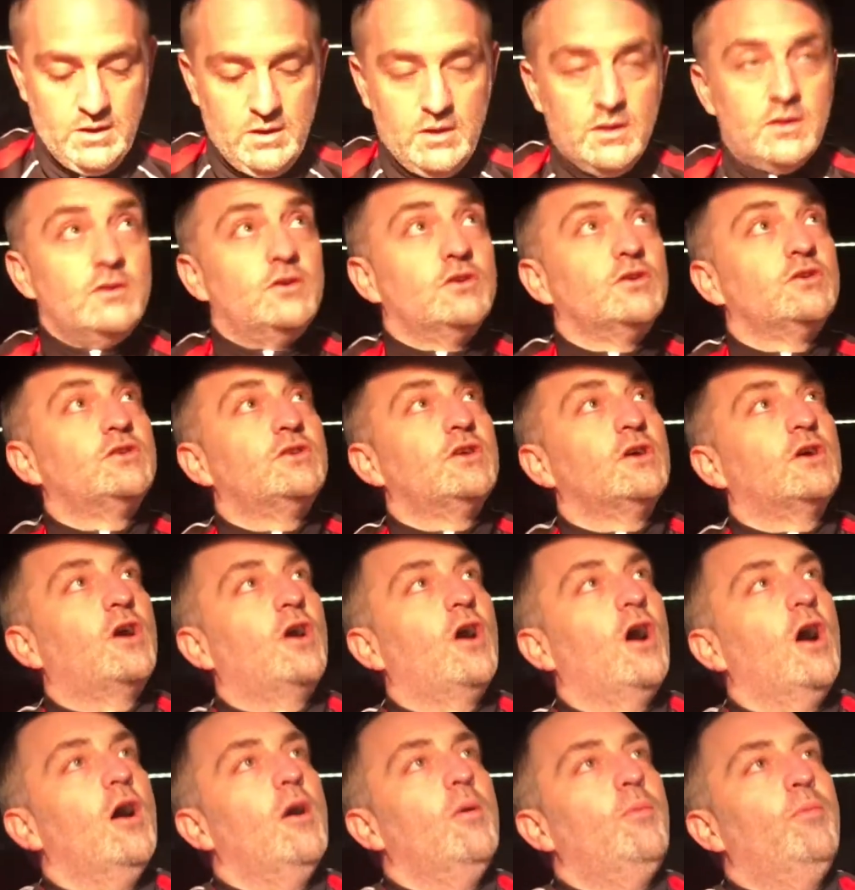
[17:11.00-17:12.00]
just a
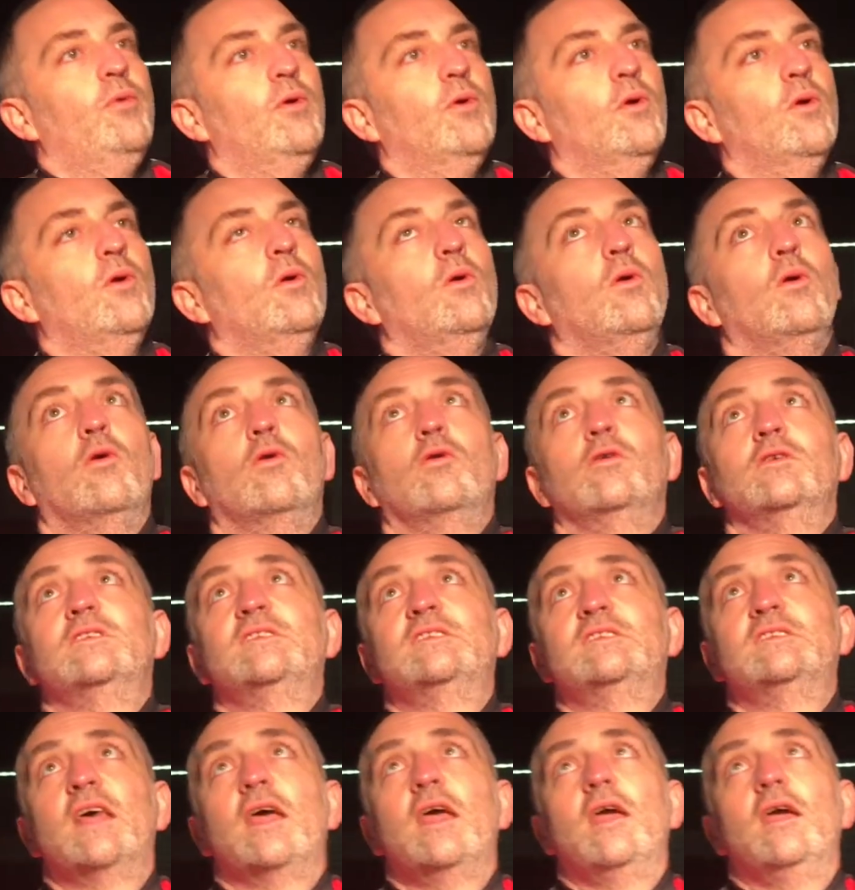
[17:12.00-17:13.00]
couple or a
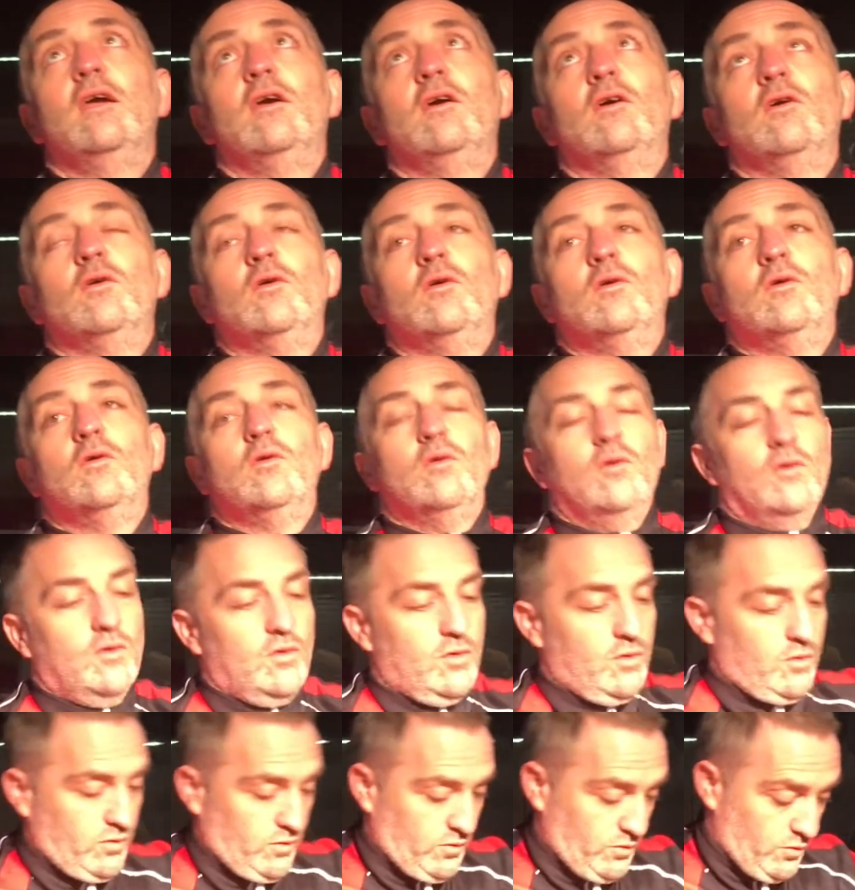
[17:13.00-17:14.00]
single
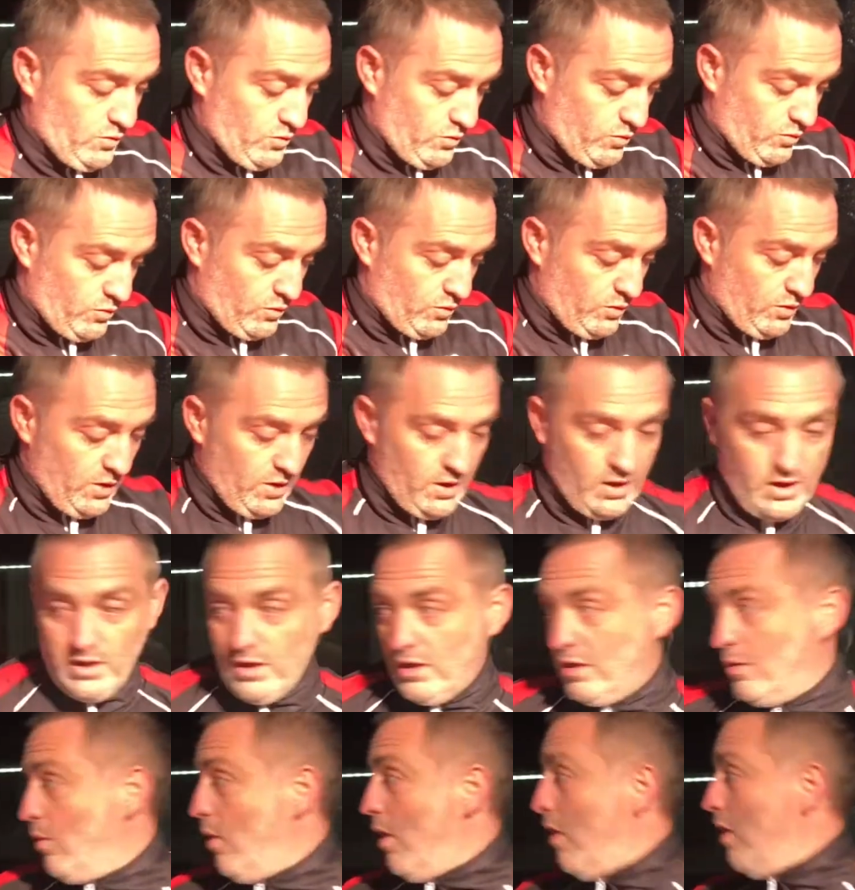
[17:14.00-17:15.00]
or
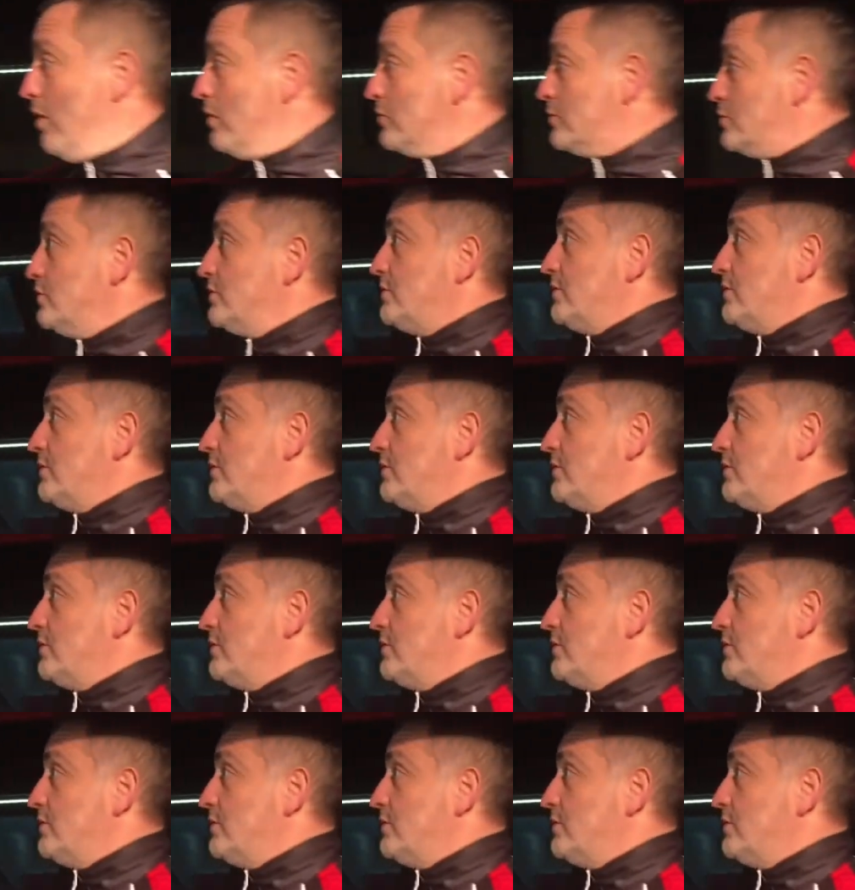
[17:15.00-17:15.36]
you are just